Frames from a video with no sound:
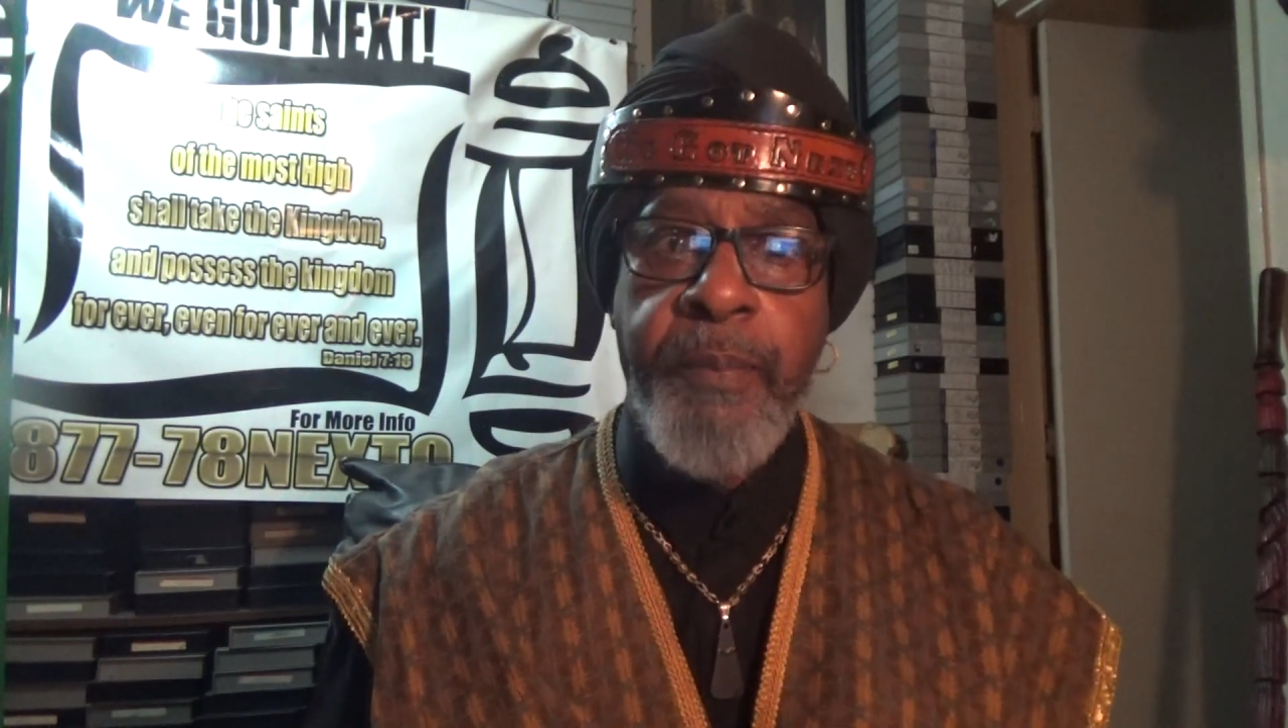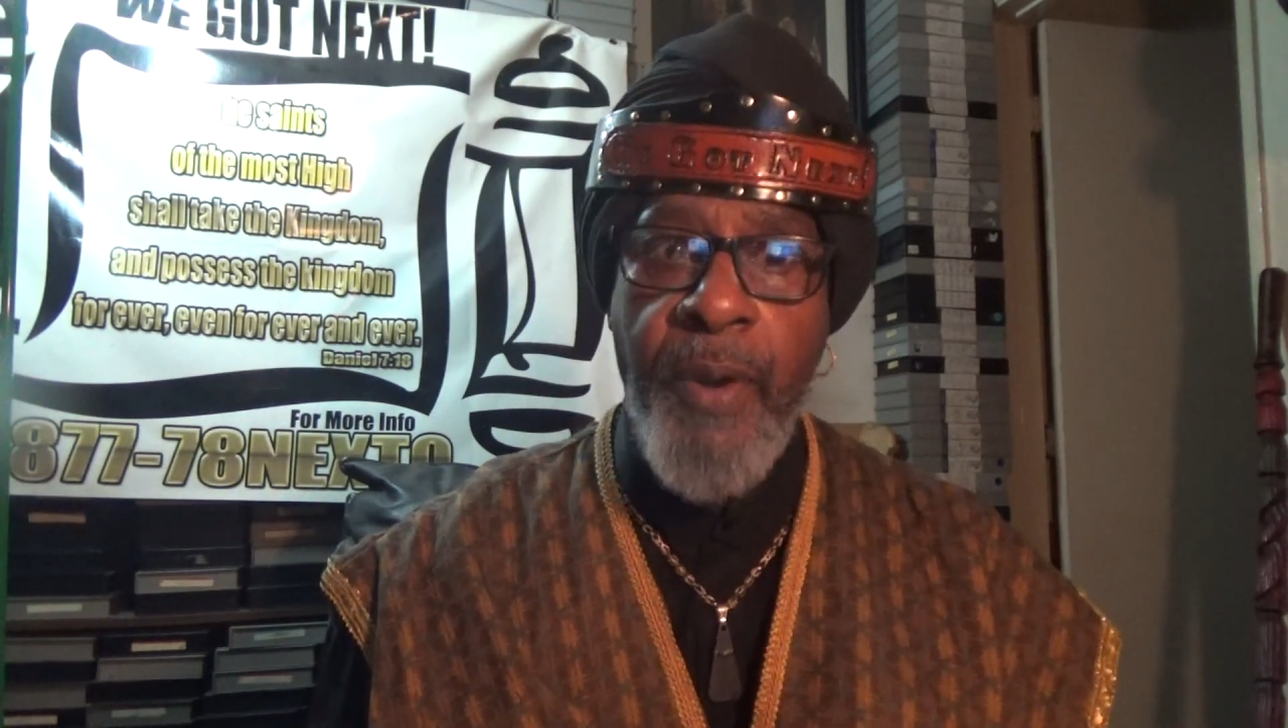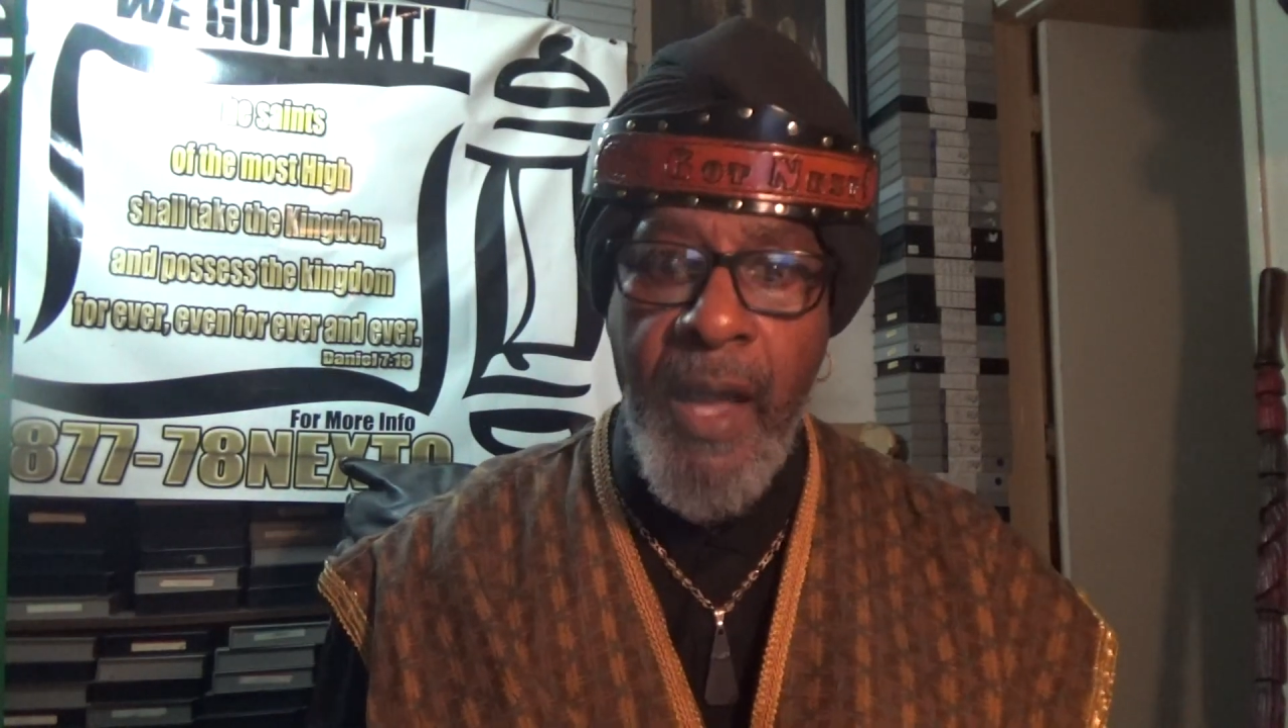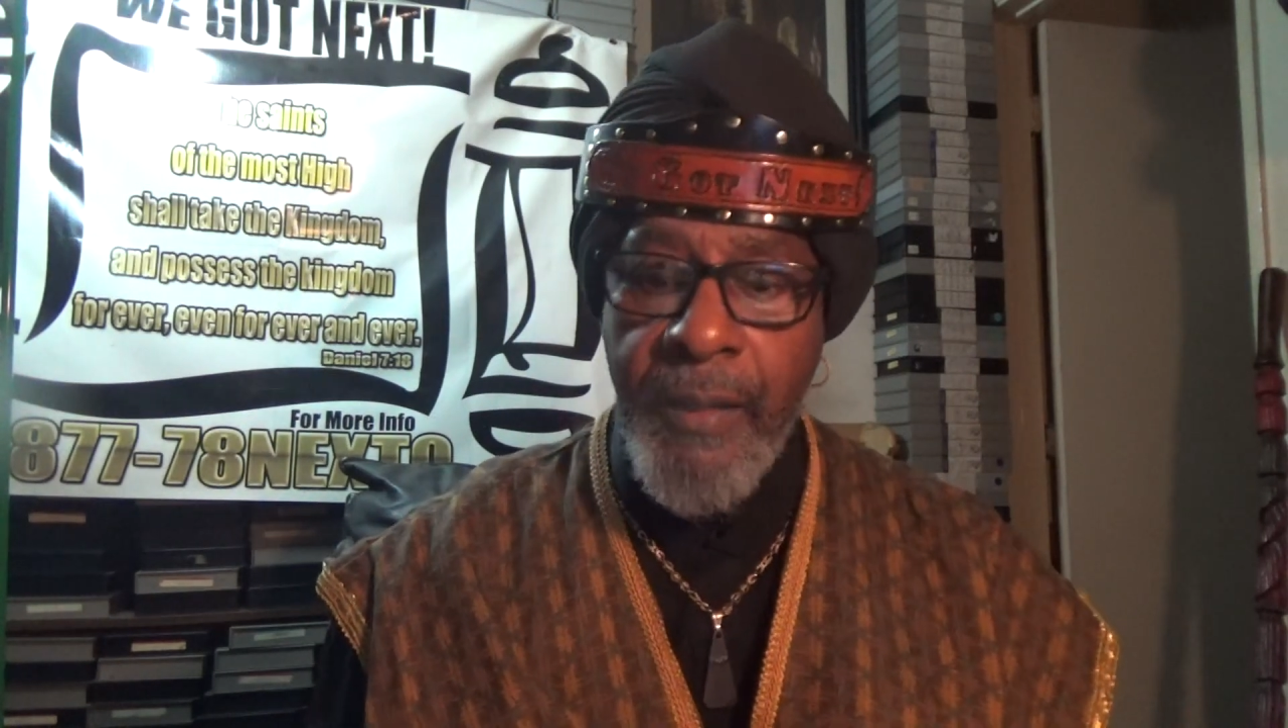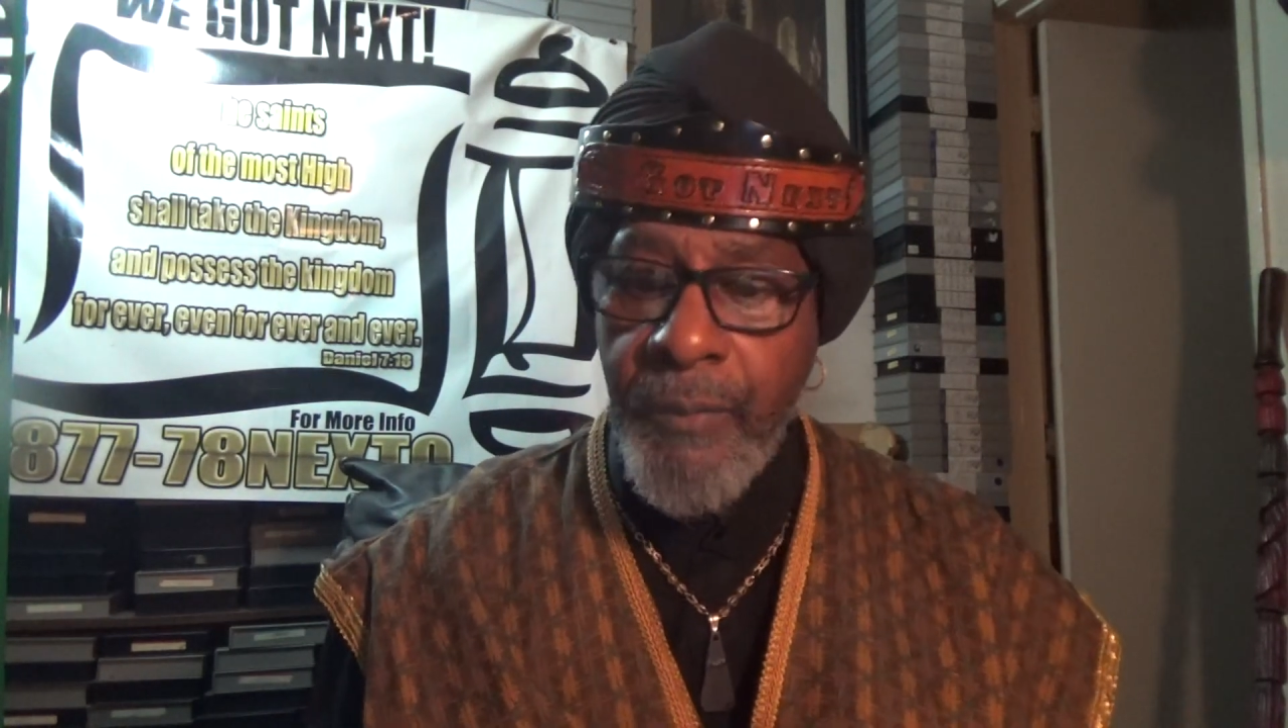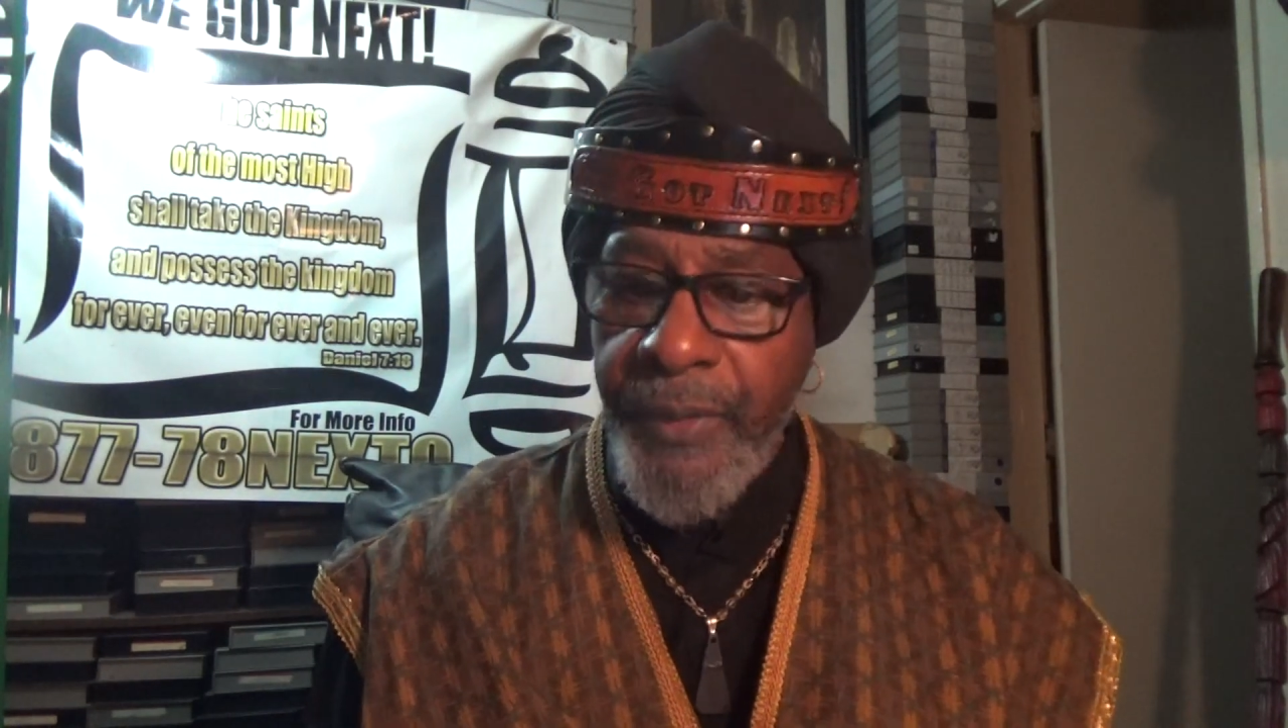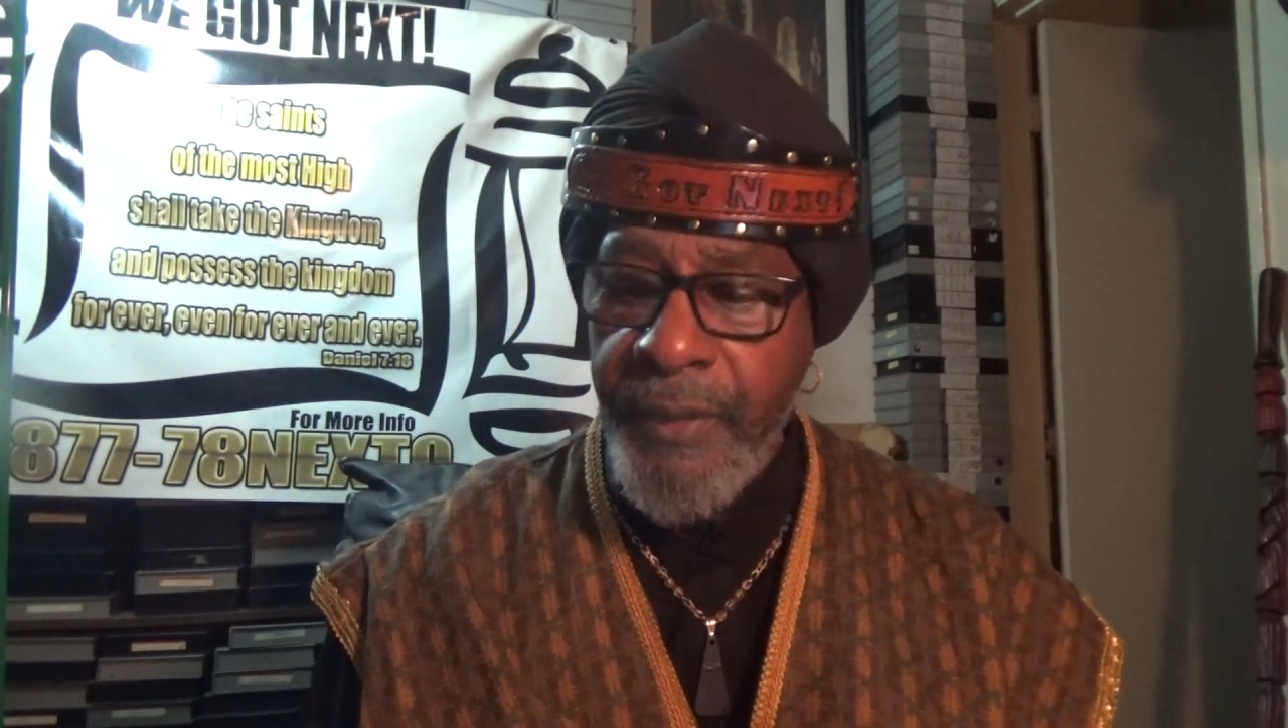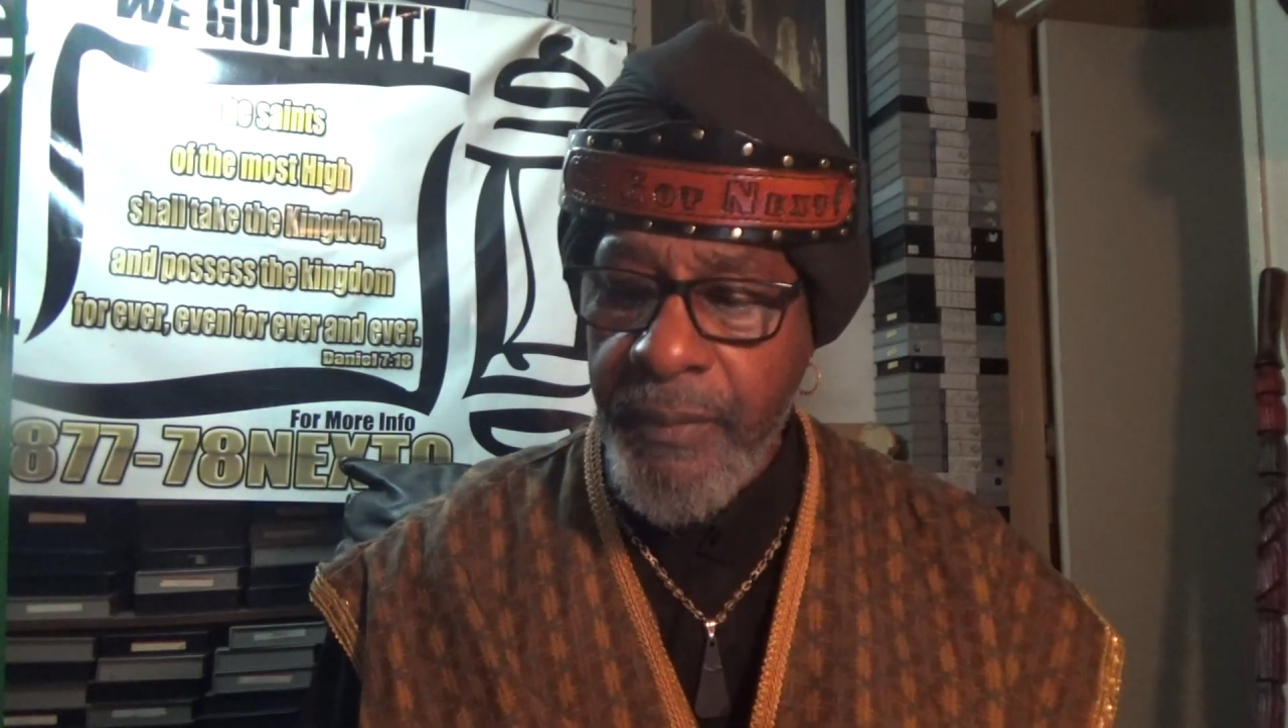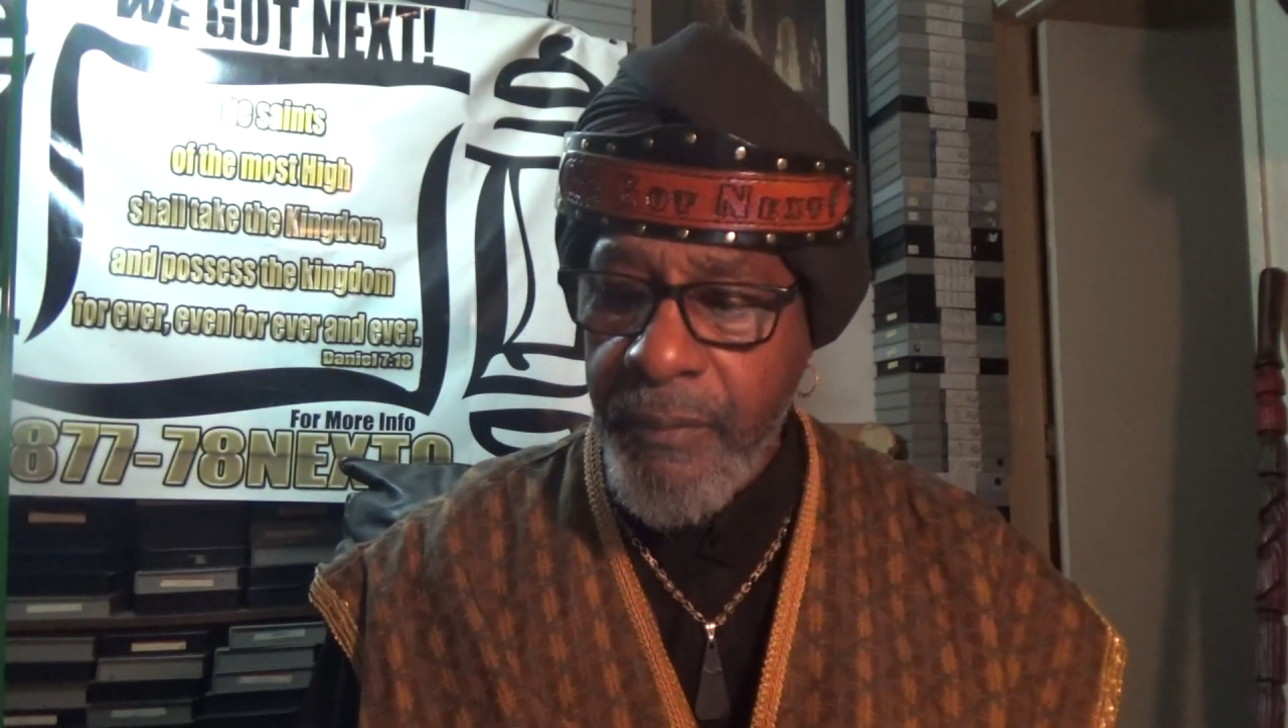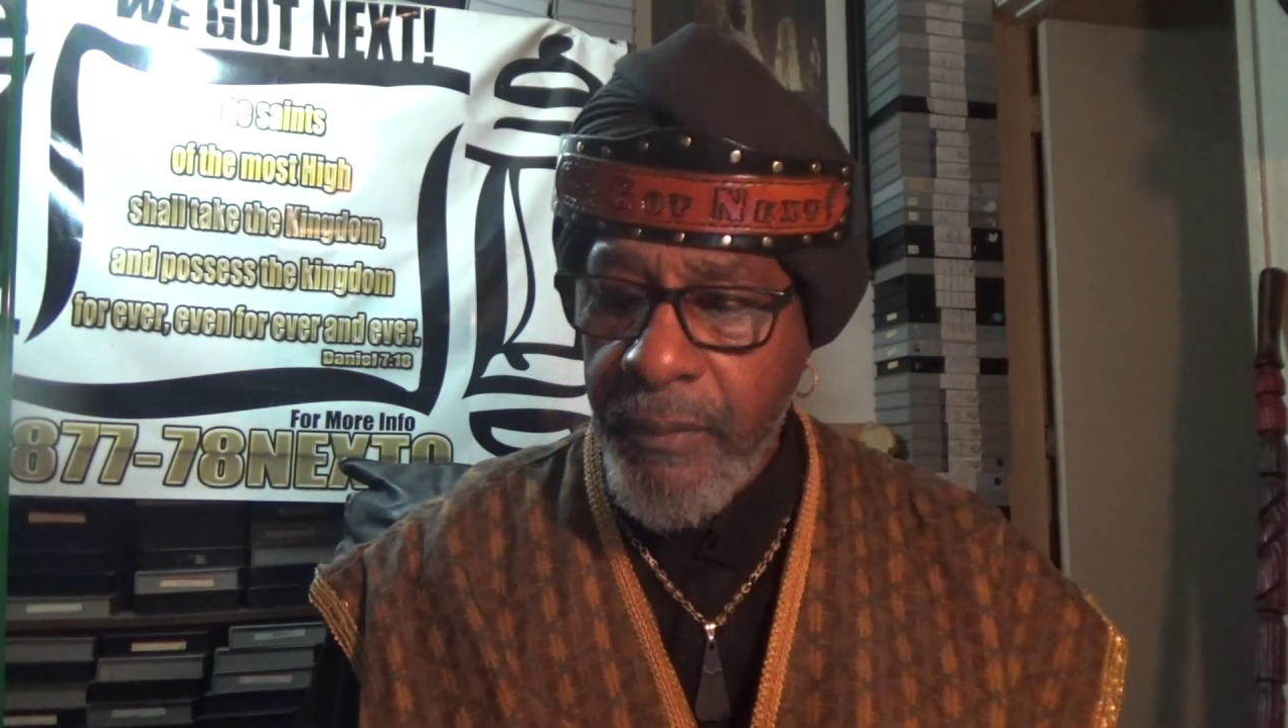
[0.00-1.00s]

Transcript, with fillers: problem with